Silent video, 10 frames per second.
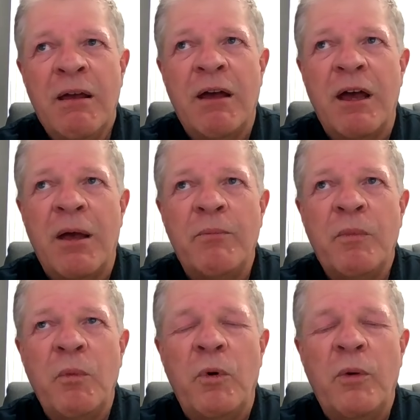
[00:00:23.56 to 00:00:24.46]

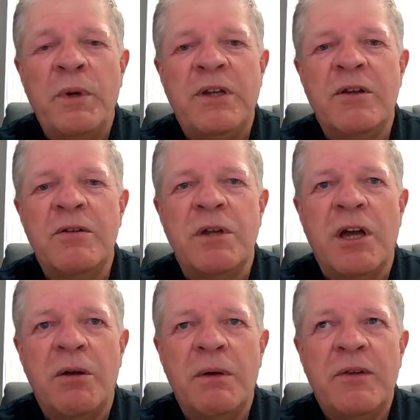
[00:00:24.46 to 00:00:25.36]
Um, what we do
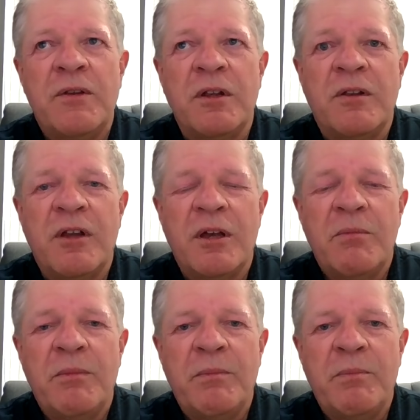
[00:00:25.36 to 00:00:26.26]
know is that
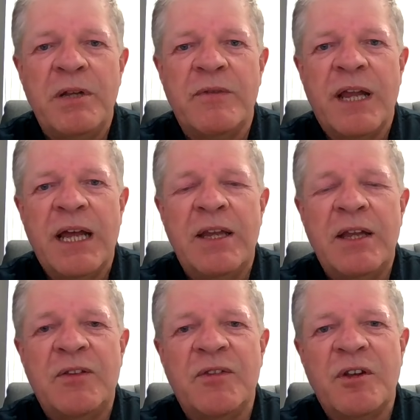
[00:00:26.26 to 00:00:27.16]
um, Peter
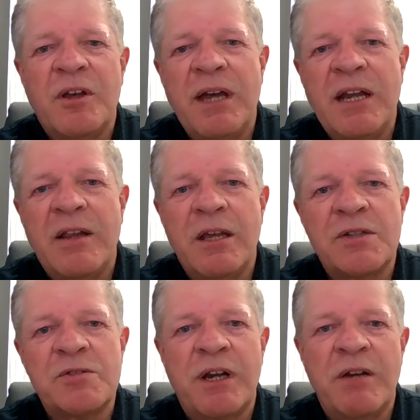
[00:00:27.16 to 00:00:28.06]
V'landys, uh, head of the
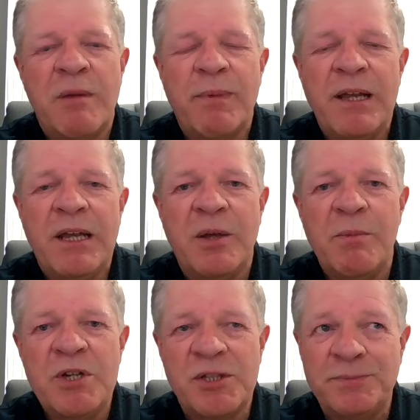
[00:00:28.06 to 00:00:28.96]
Australian Rugby League
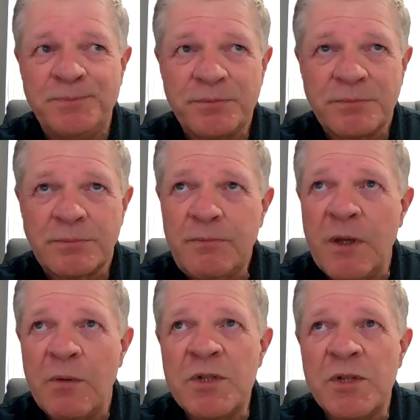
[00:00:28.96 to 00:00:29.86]
Commission,
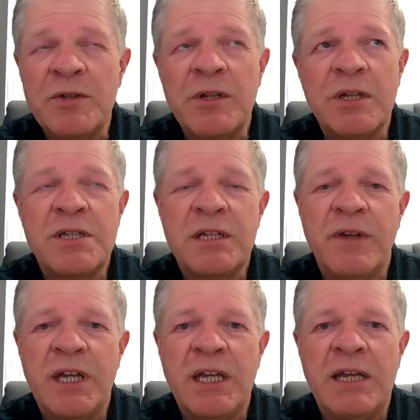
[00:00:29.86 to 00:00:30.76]
was on uh,
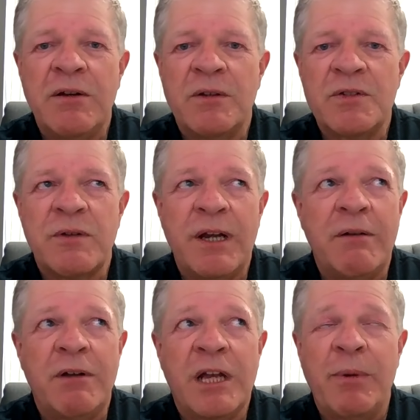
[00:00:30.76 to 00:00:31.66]
TV here in
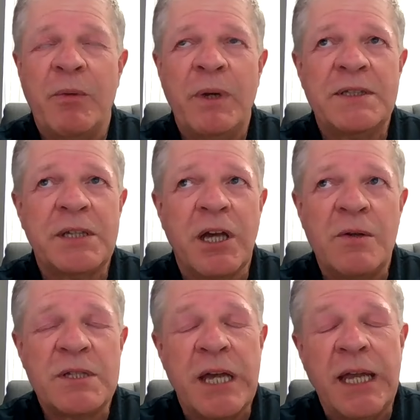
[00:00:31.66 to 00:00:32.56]
Australia a couple of weeks
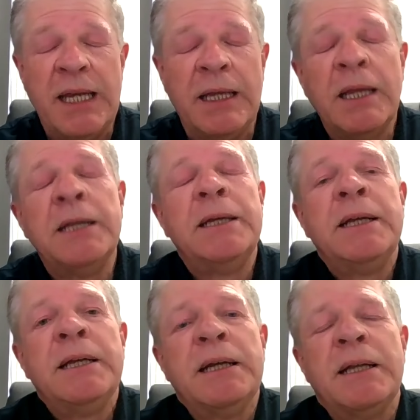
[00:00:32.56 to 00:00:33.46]
ago saying
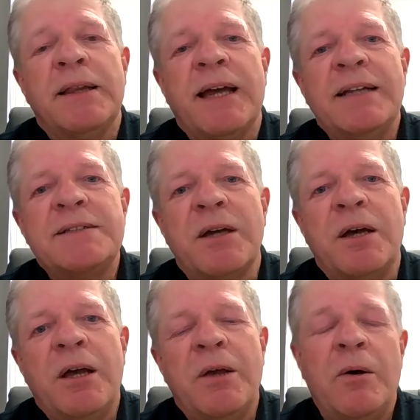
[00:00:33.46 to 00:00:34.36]
that
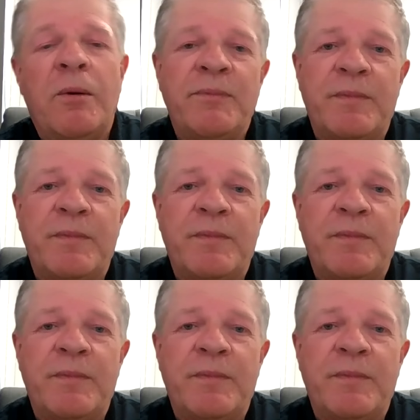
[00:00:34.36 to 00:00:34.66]
uh,